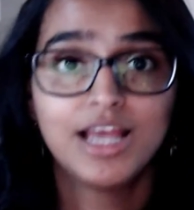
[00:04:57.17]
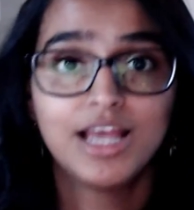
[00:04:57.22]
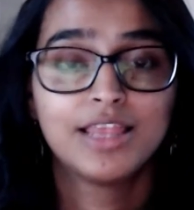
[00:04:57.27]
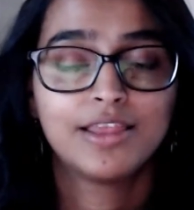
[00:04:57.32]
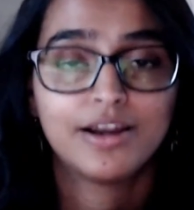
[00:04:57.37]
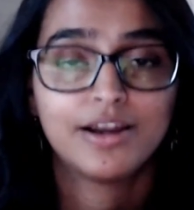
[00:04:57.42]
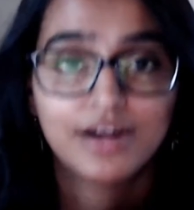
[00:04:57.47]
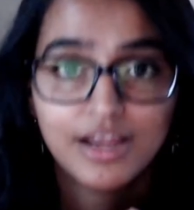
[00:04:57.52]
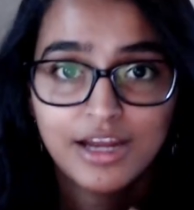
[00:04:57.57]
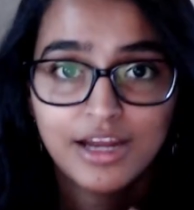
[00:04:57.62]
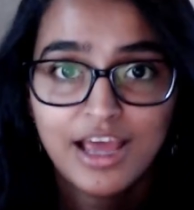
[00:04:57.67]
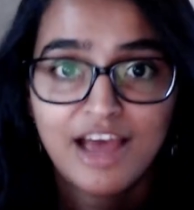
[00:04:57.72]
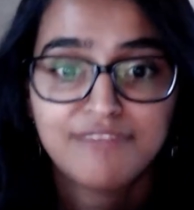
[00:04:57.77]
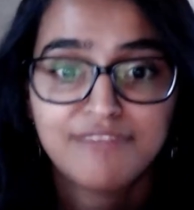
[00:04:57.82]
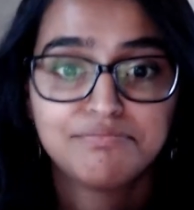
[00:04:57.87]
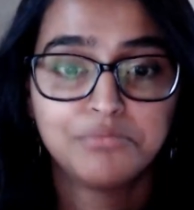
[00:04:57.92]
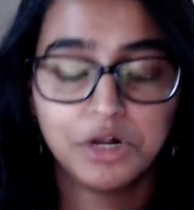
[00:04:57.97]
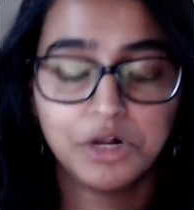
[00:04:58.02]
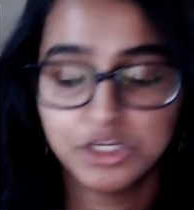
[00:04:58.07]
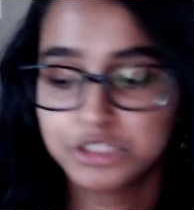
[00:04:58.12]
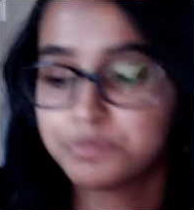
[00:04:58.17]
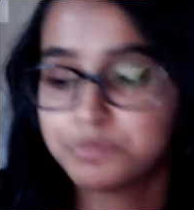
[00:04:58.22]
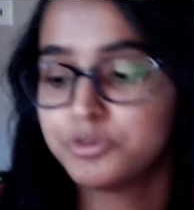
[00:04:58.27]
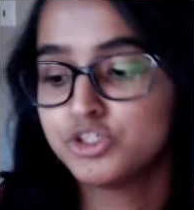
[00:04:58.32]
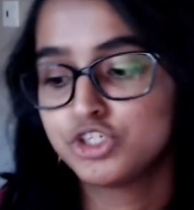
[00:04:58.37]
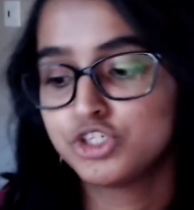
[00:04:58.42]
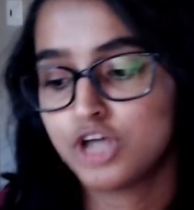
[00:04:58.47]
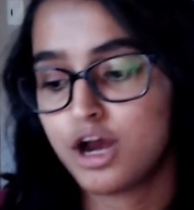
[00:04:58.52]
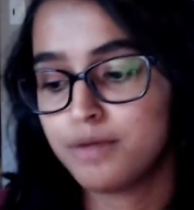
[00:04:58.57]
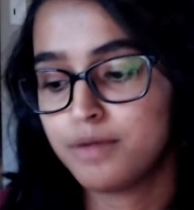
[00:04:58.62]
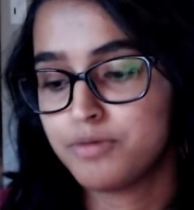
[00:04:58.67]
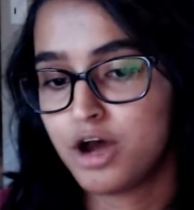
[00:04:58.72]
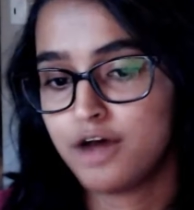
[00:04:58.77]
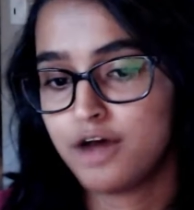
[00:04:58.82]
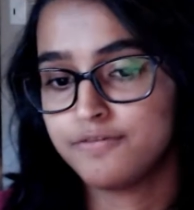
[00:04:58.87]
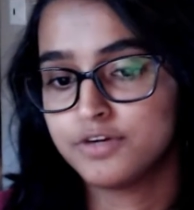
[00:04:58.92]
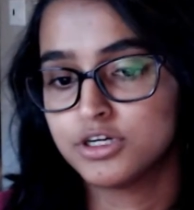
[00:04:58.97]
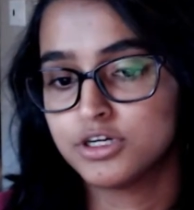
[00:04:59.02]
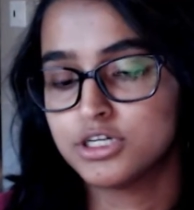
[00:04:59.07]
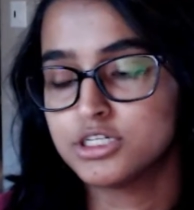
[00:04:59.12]
They're going to have multiple job
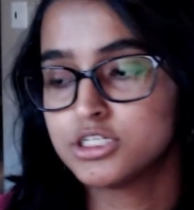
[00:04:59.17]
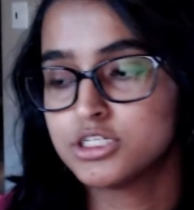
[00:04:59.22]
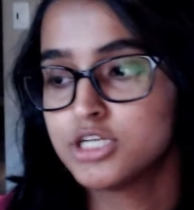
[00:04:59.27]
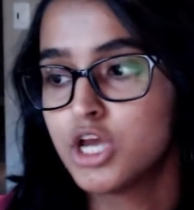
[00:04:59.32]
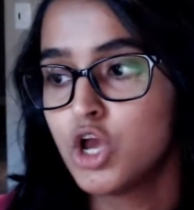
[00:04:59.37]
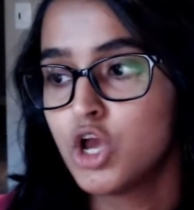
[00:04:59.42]
offers